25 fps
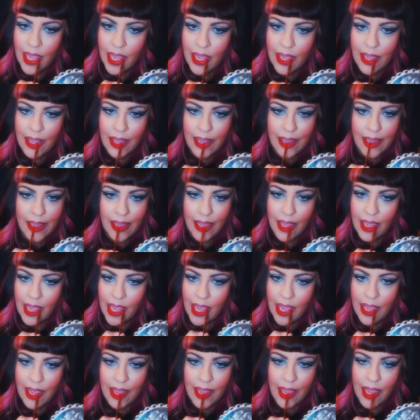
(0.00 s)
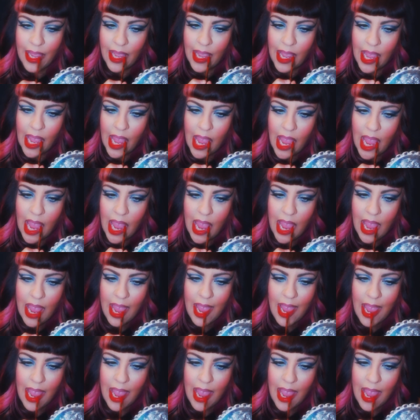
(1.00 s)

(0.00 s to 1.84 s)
(silence)